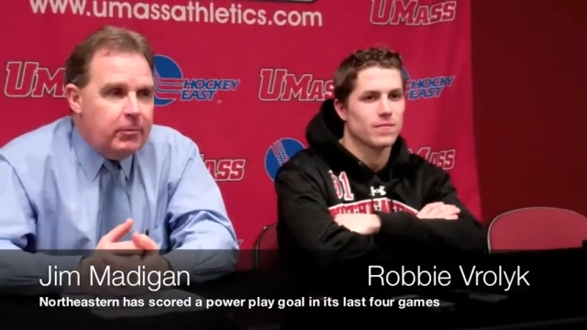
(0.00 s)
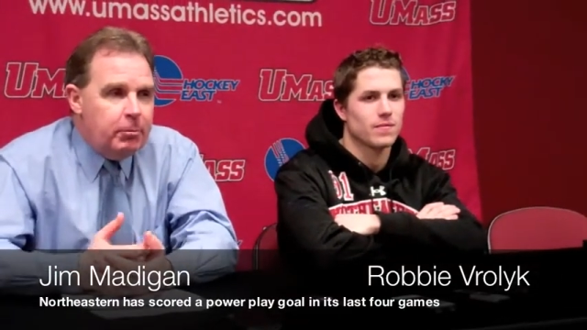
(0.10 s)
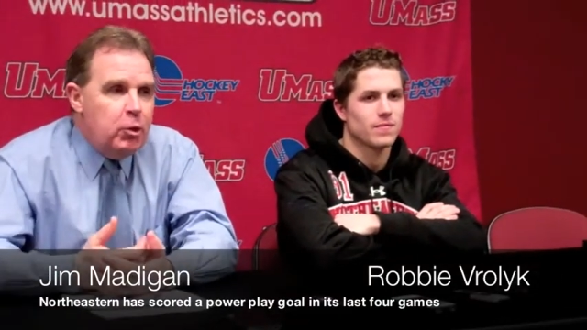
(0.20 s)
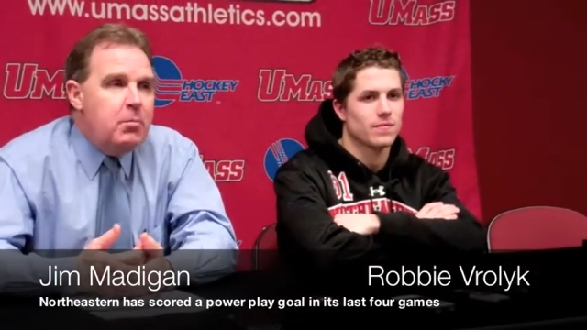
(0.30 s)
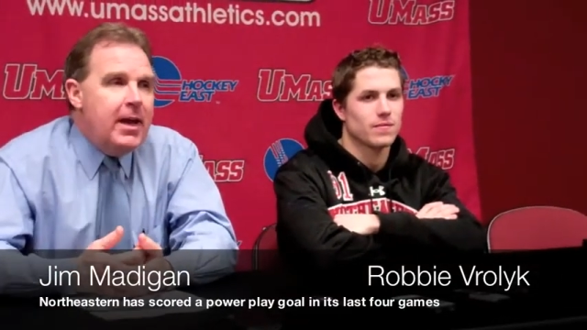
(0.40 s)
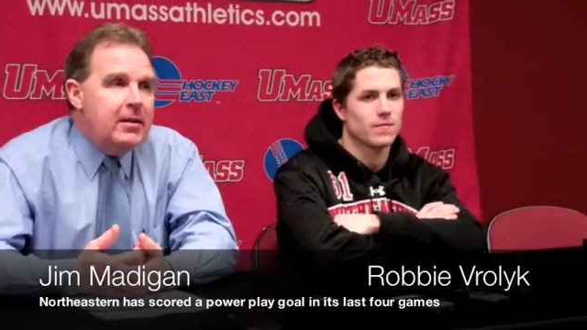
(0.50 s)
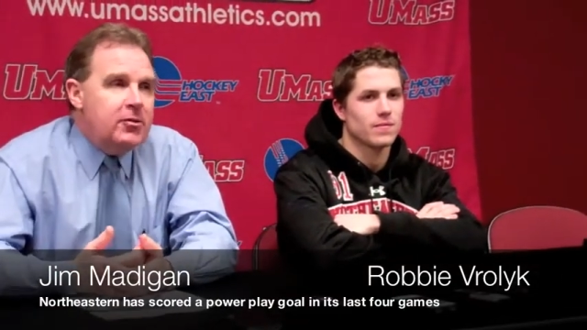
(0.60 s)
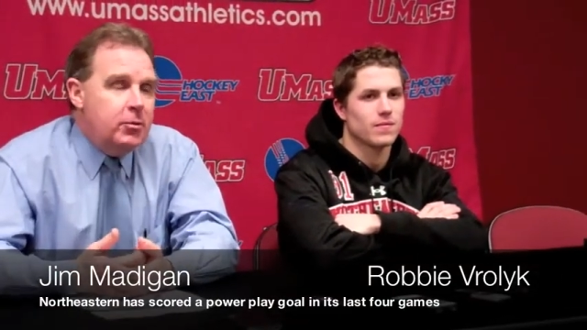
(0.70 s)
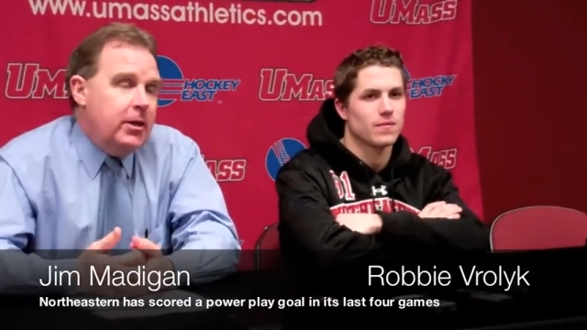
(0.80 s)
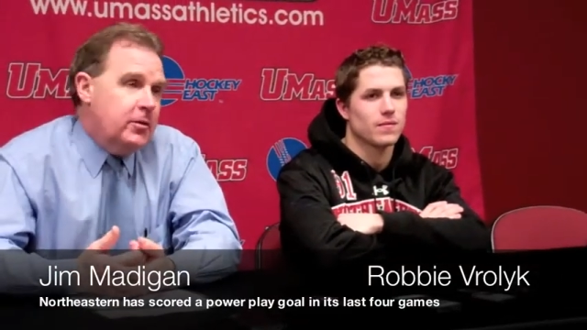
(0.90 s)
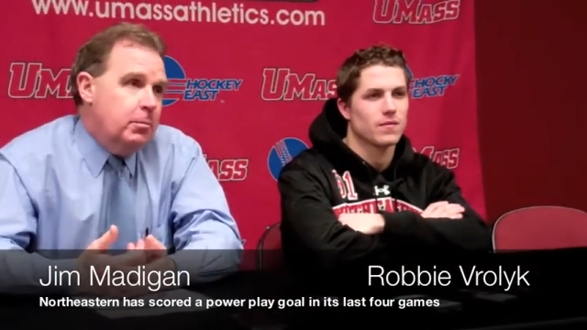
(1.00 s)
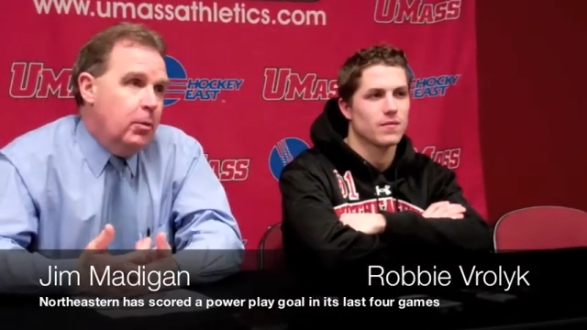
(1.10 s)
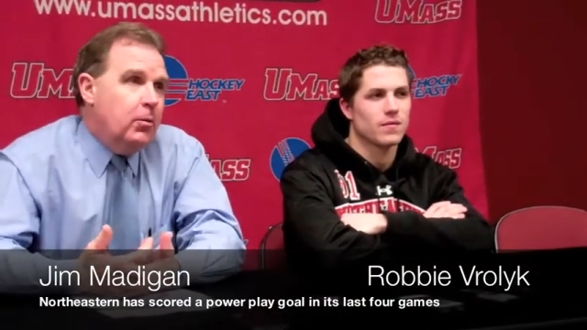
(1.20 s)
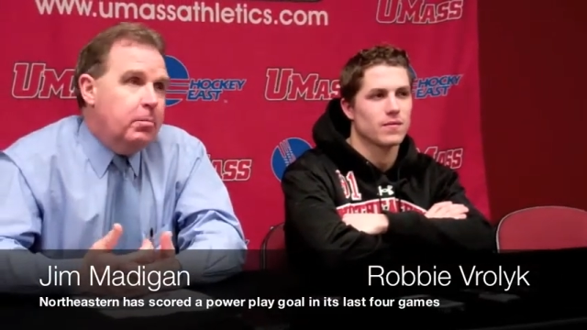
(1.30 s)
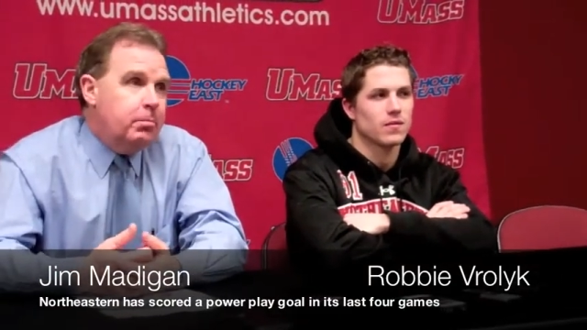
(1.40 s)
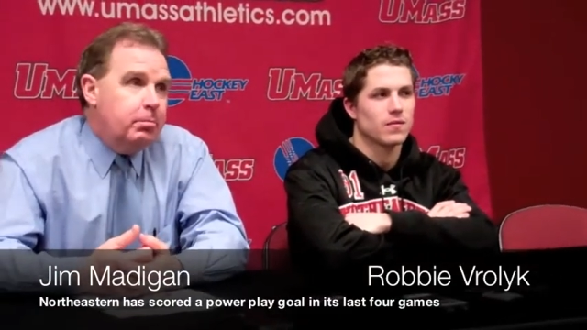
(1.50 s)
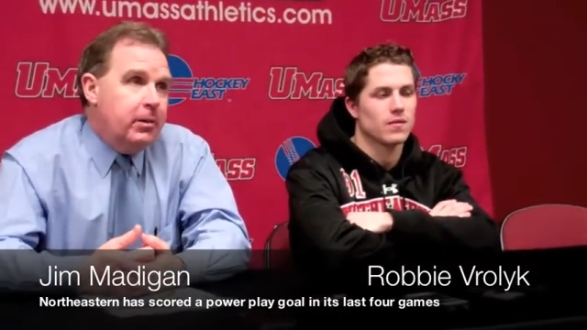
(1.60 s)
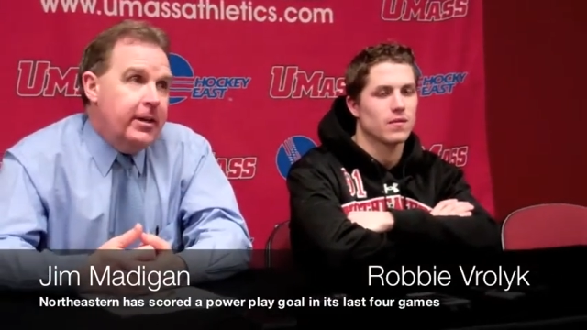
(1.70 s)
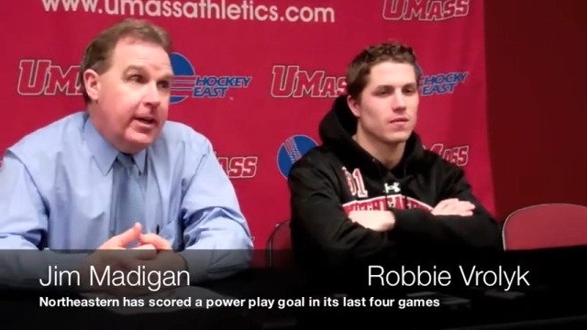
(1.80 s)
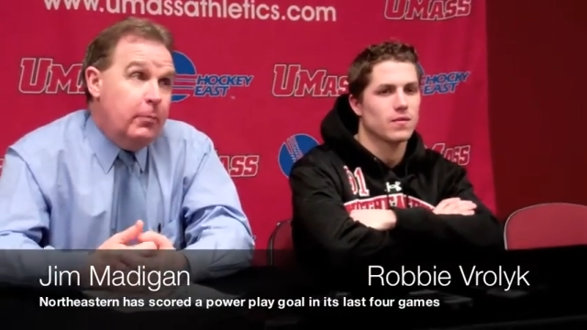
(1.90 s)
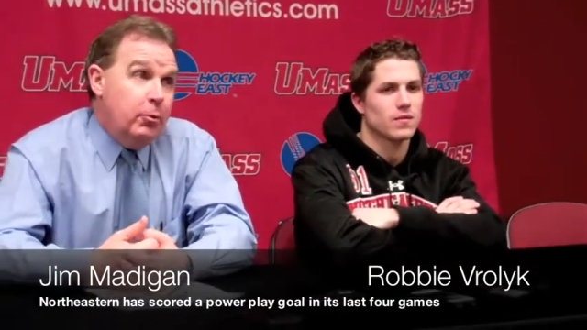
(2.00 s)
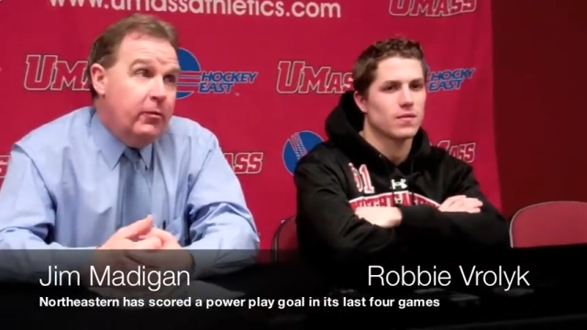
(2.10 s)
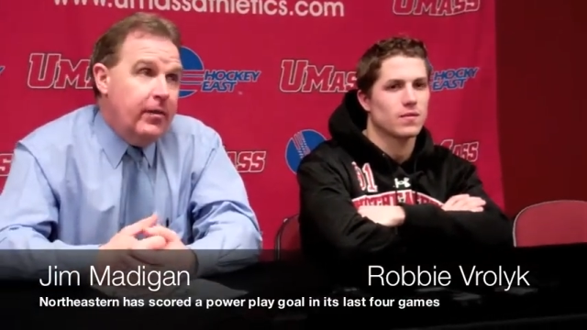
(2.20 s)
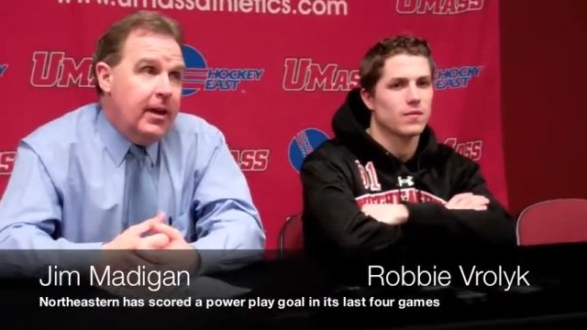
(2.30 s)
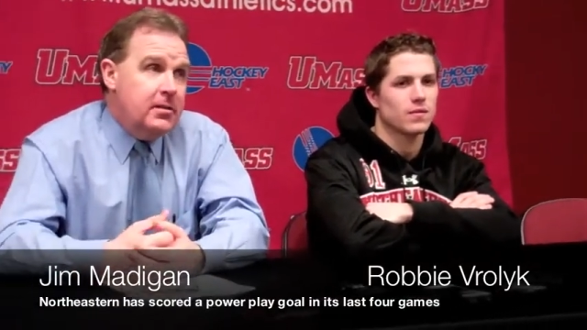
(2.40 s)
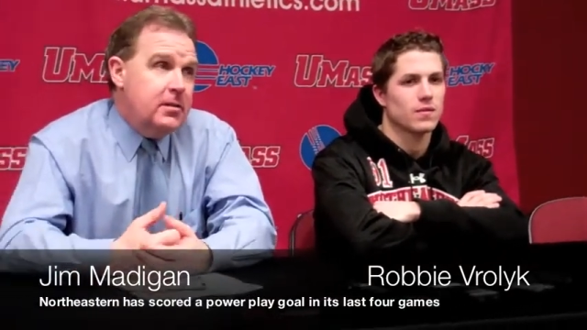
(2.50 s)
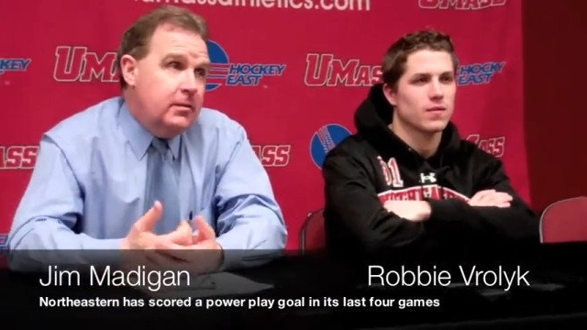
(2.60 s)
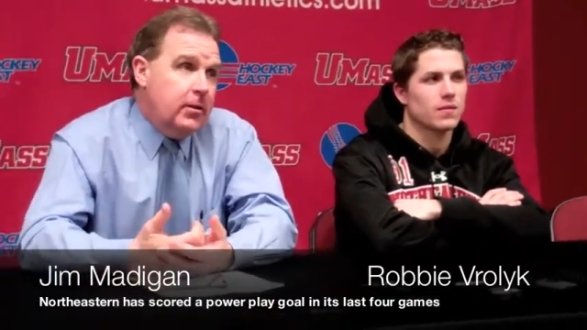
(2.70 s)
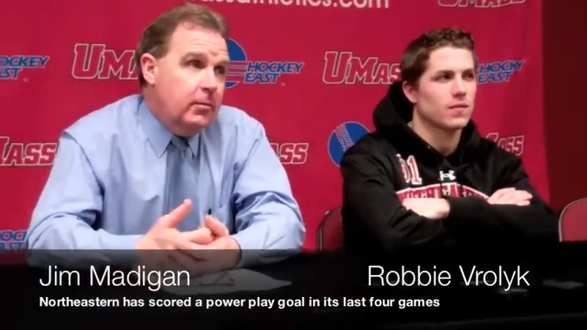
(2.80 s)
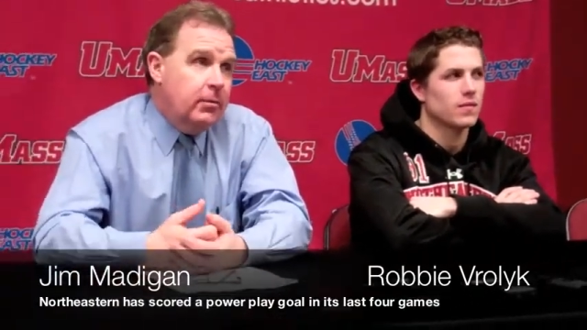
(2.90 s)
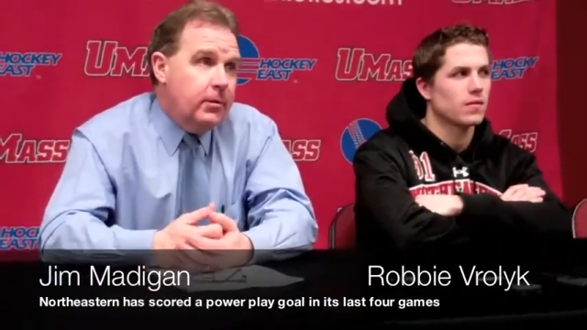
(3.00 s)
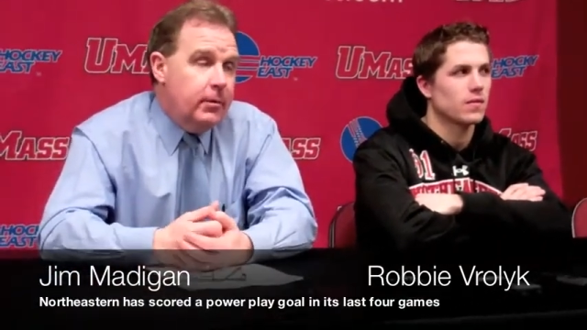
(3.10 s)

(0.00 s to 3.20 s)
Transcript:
Speaker 1: UMass and UNH are both play the game real fast, and you know